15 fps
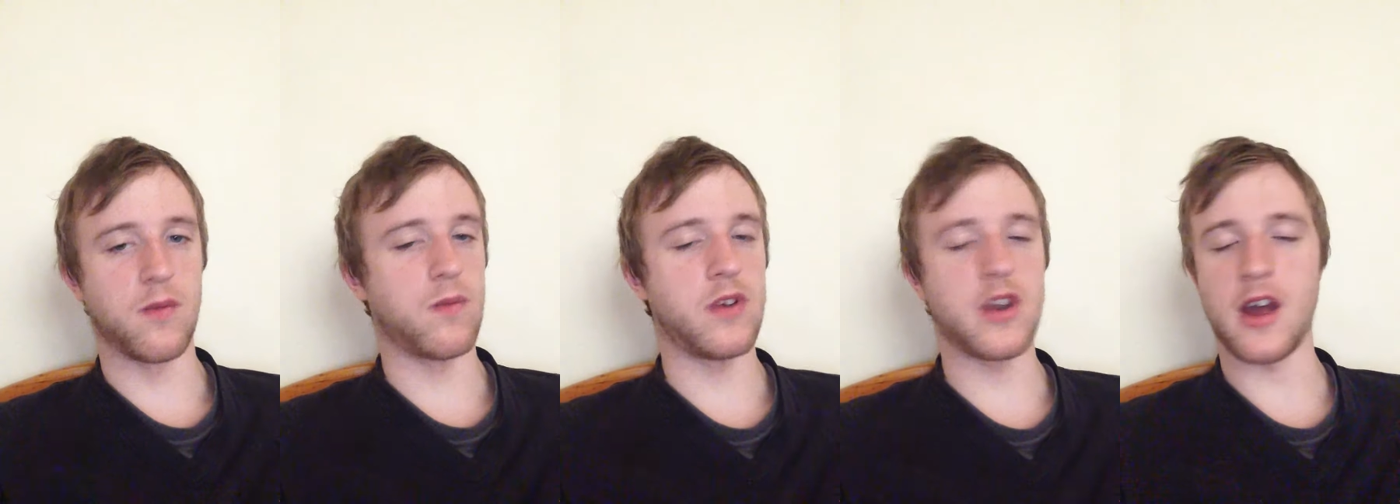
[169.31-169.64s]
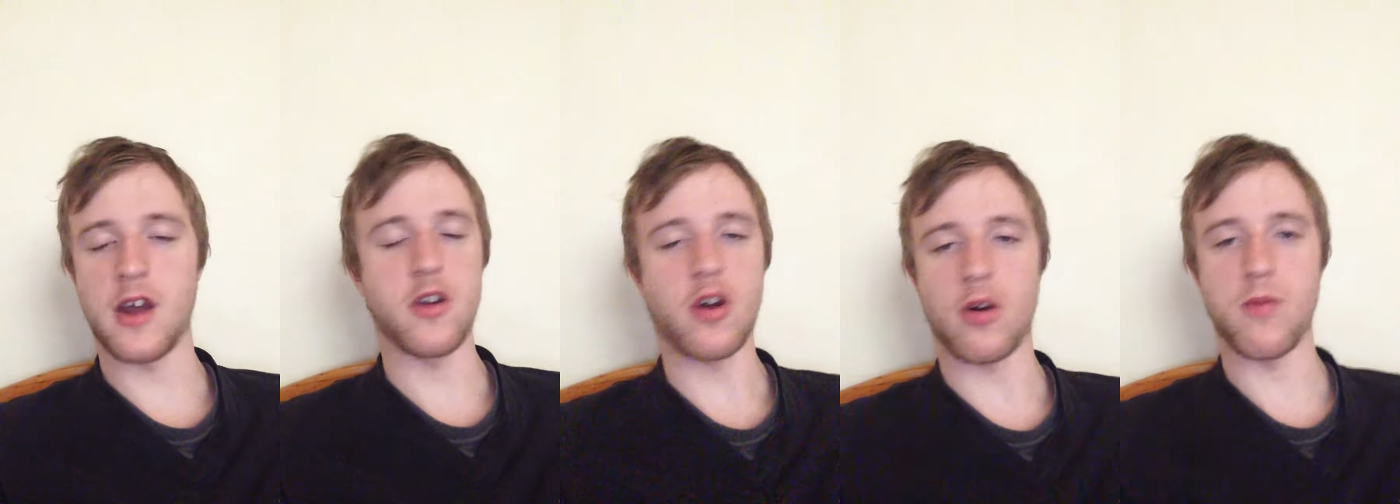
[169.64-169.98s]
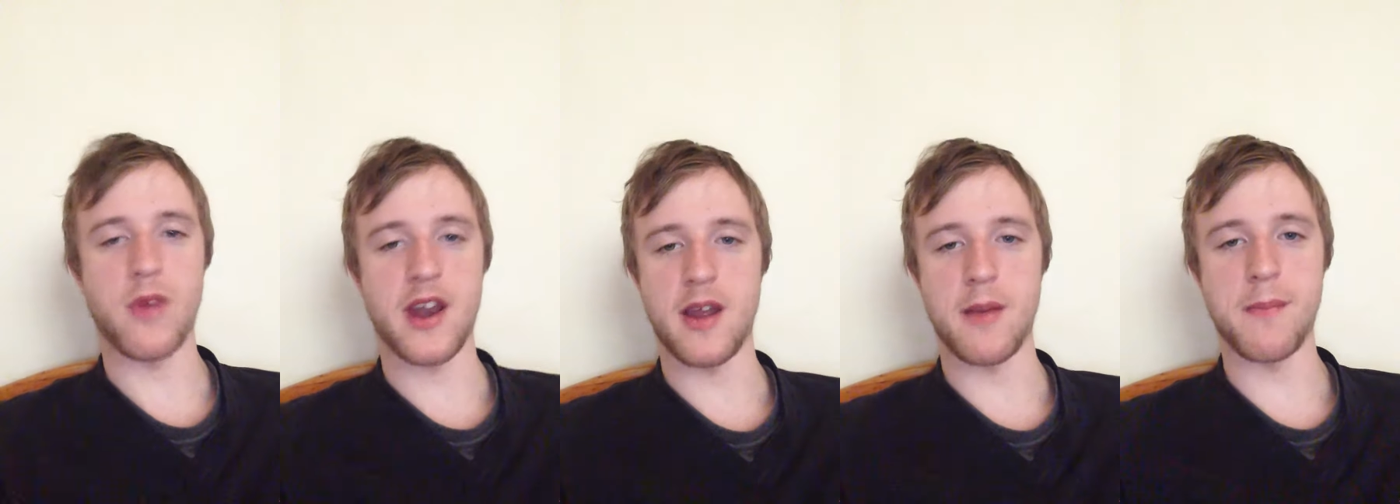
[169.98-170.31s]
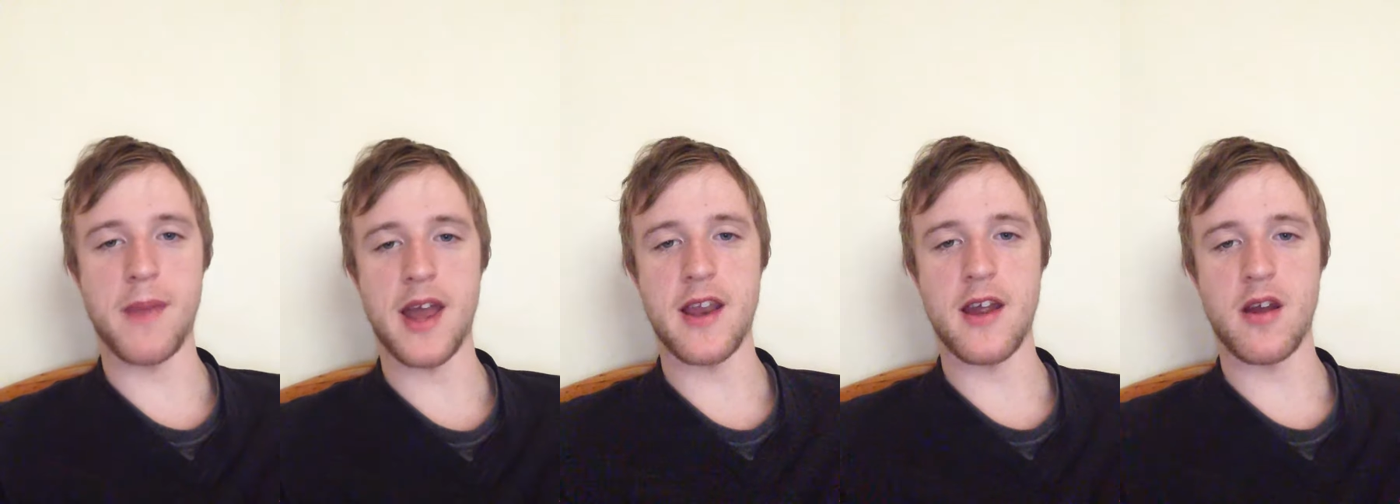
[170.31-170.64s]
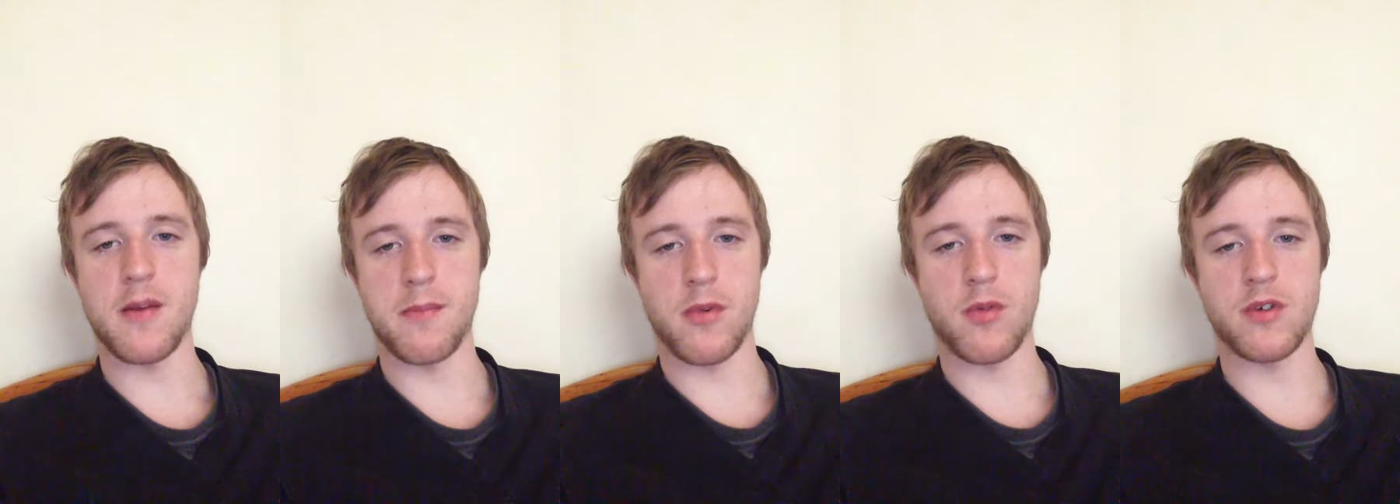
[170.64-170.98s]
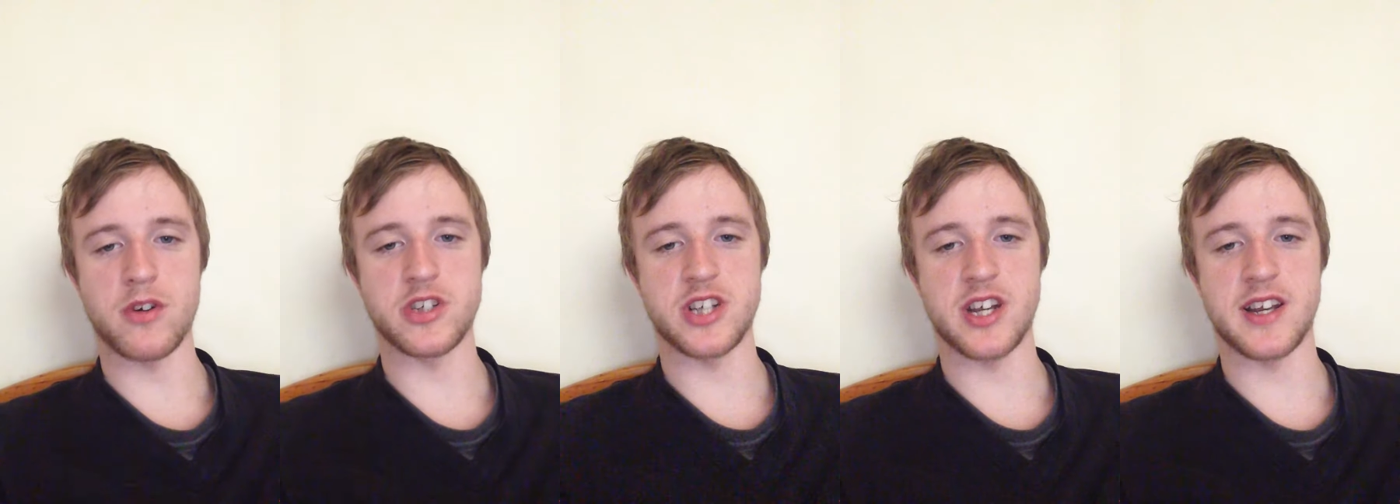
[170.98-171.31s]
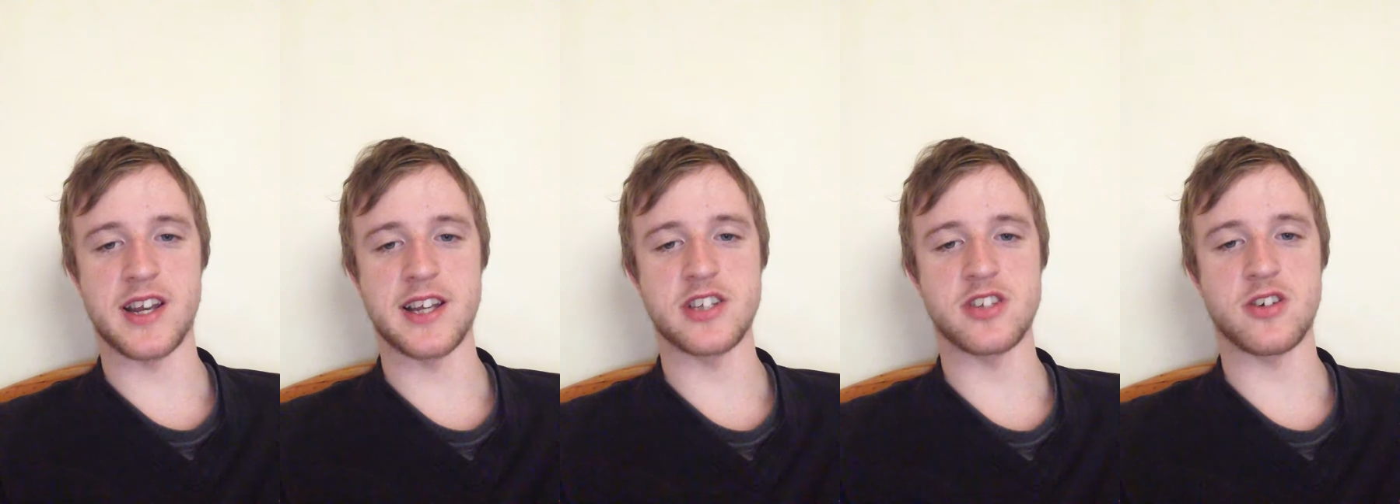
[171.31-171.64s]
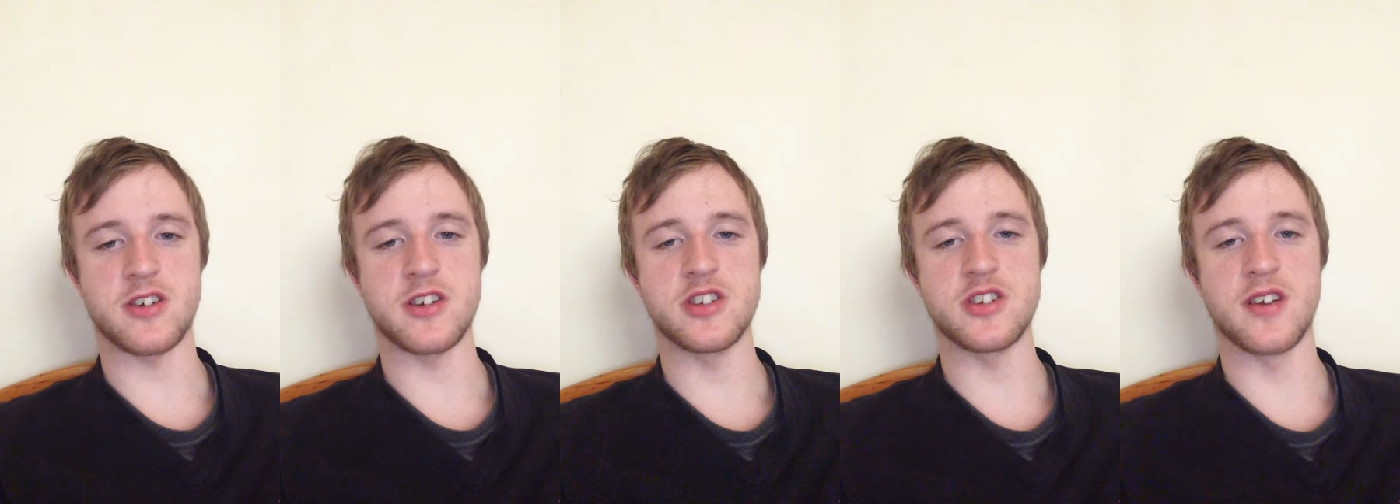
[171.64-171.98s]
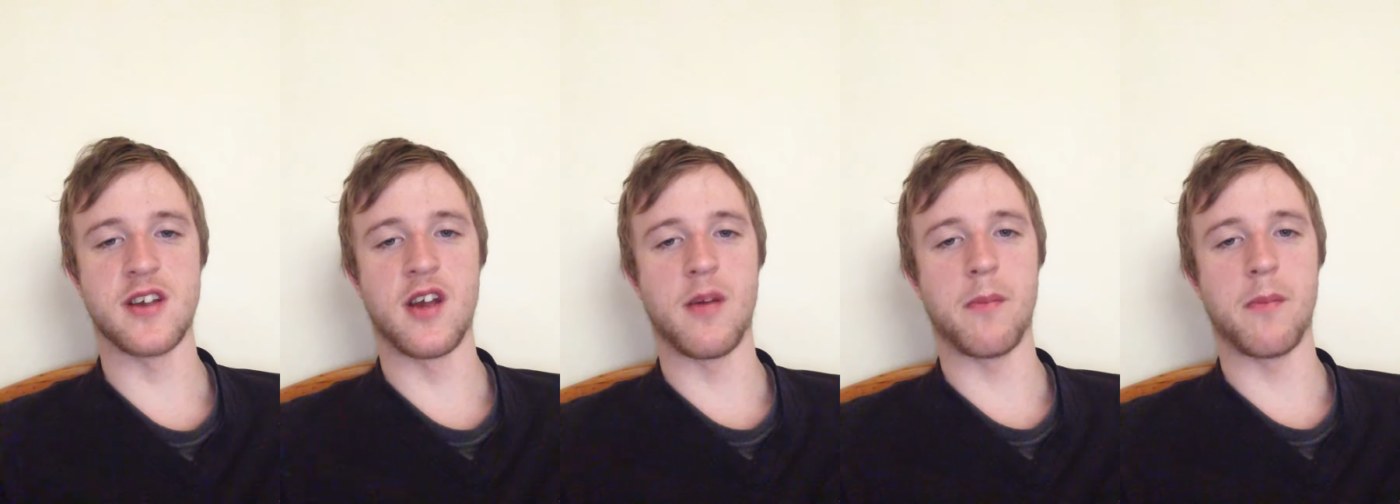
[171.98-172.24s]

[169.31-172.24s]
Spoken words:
no, not Renault, Manor Marussia, and they signed